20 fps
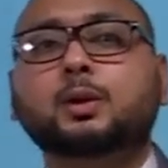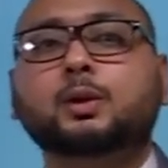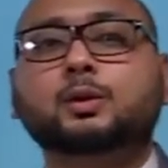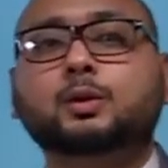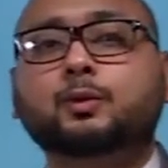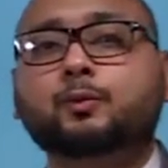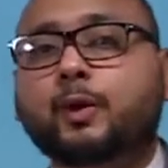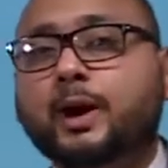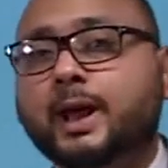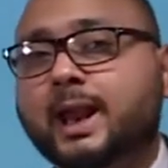
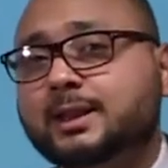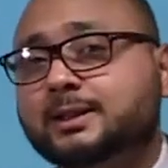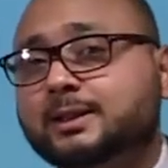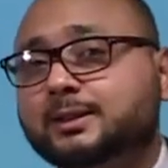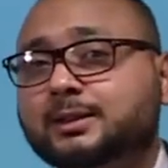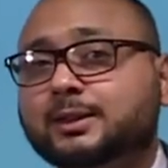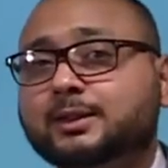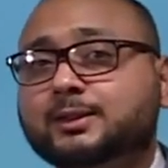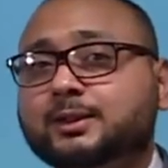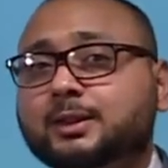so financial
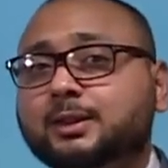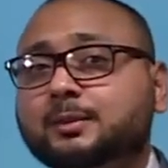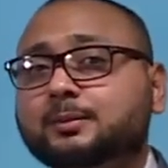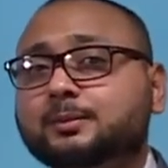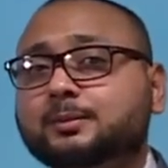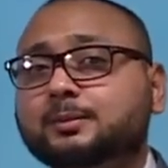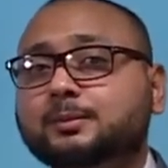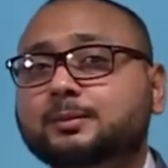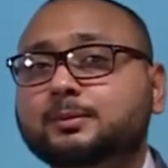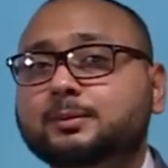
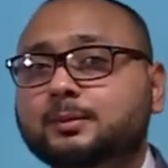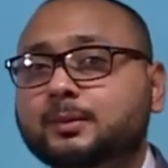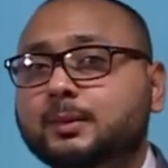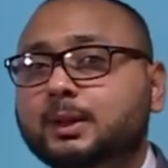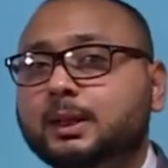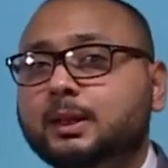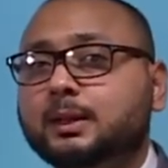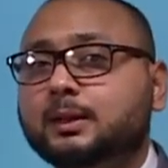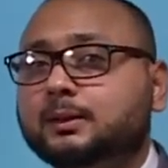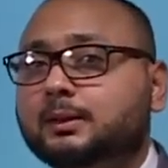system,
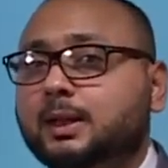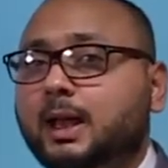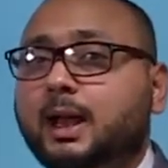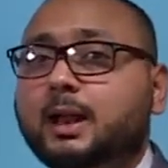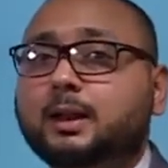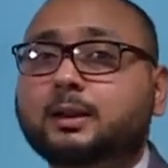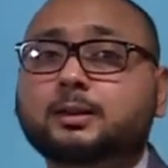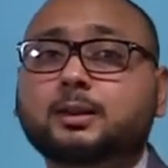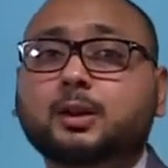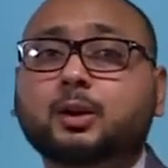
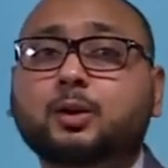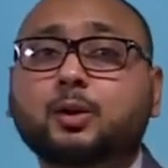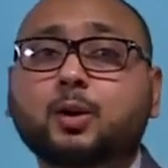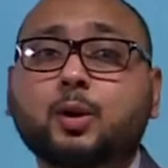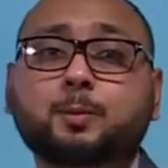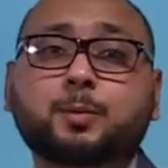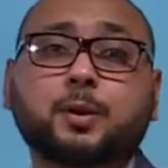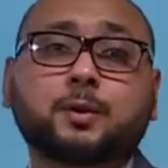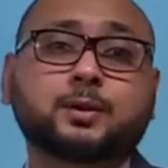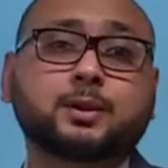that the
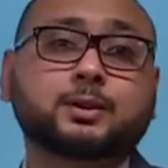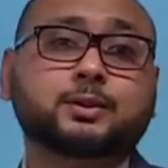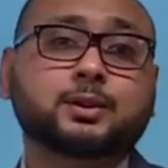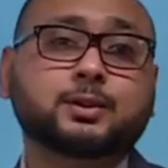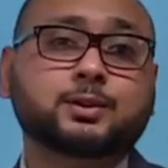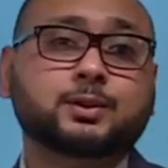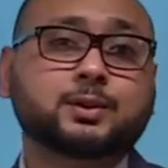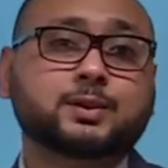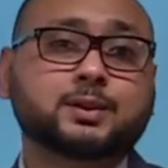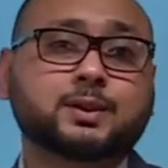group of
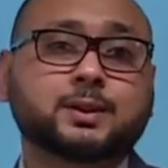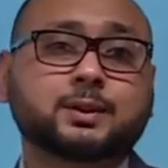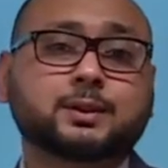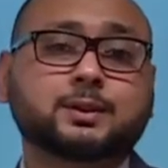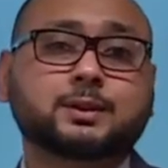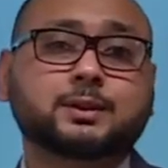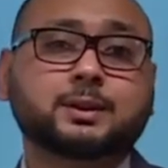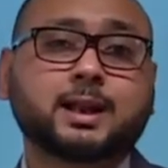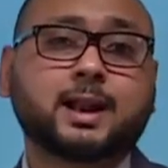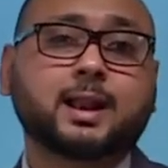
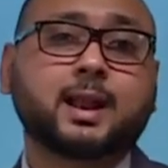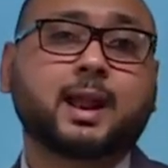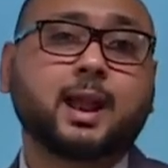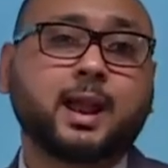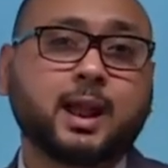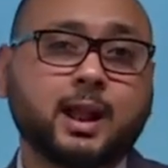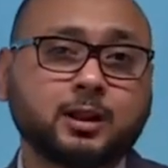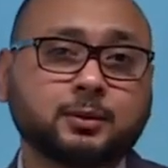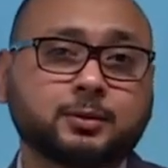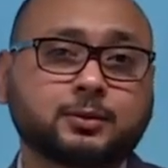institutions that
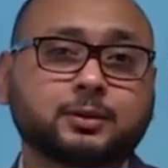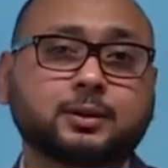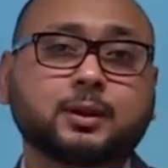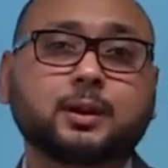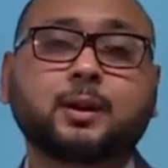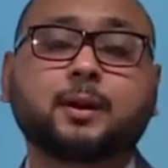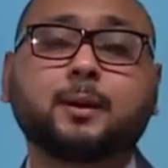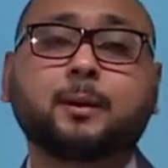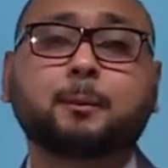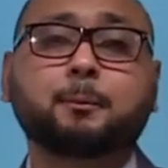helps
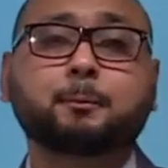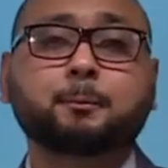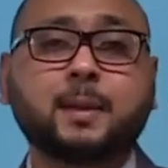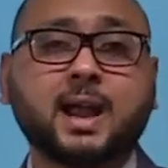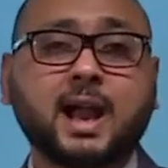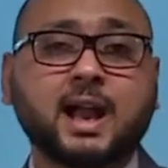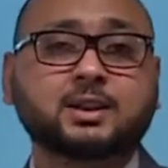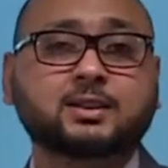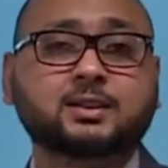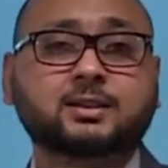
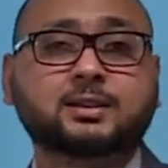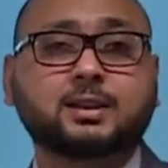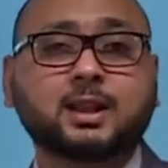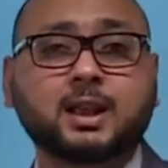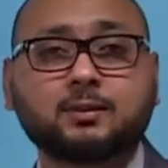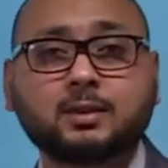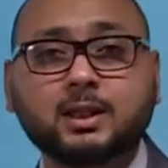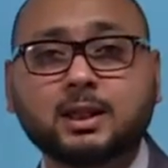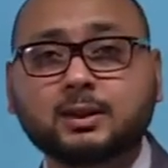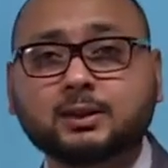match
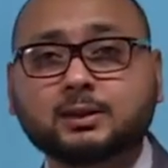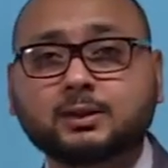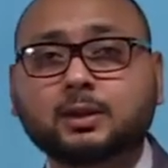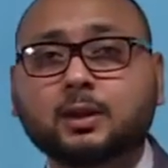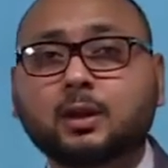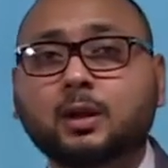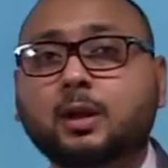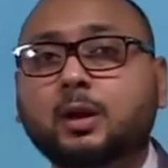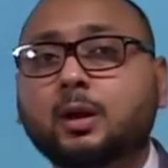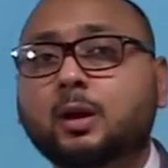savings
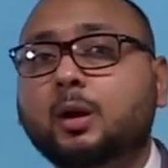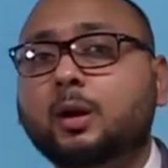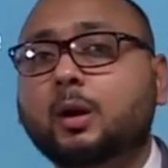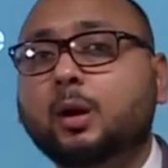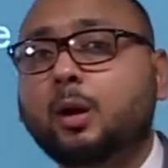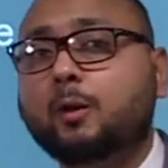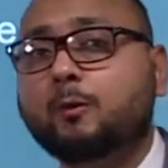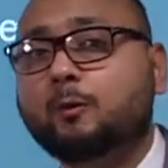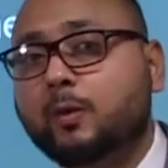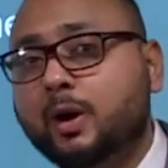
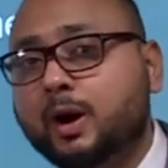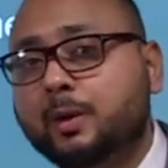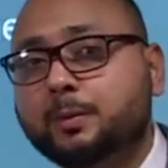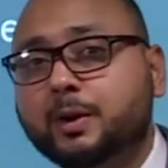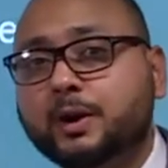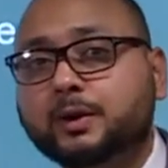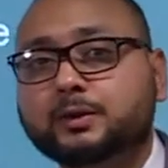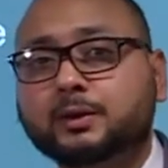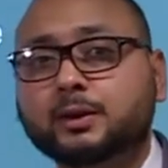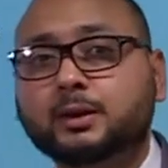of one
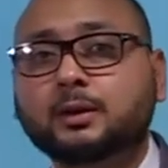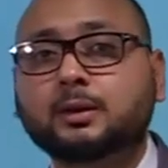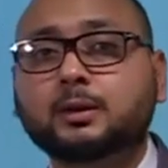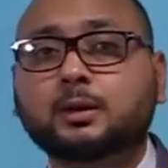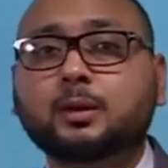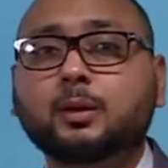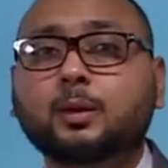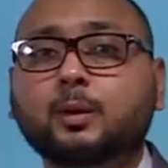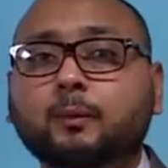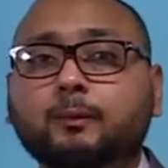person
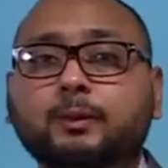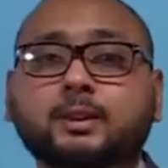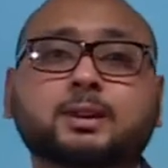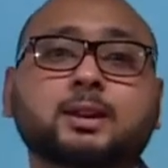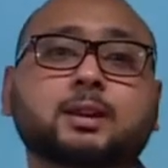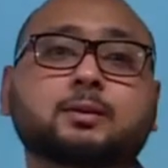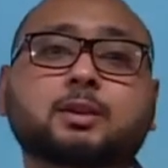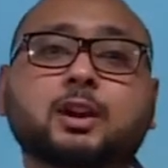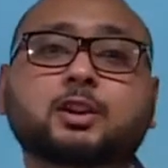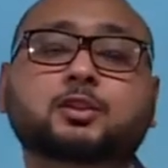with the
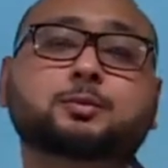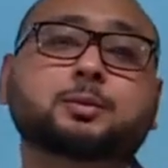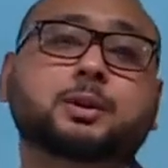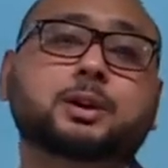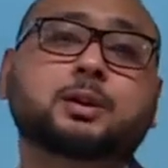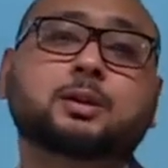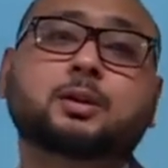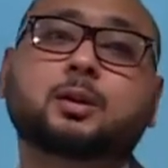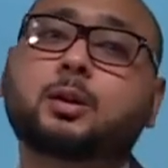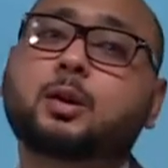
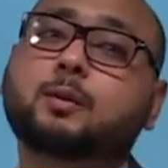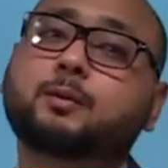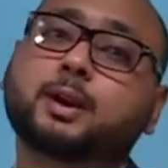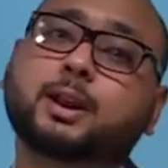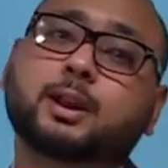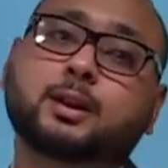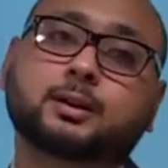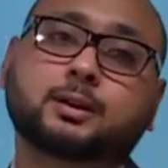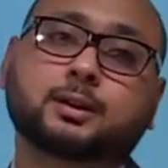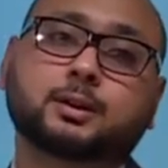investment of
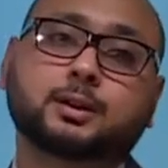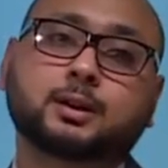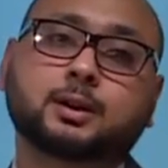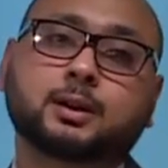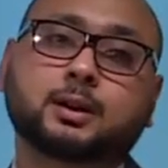another.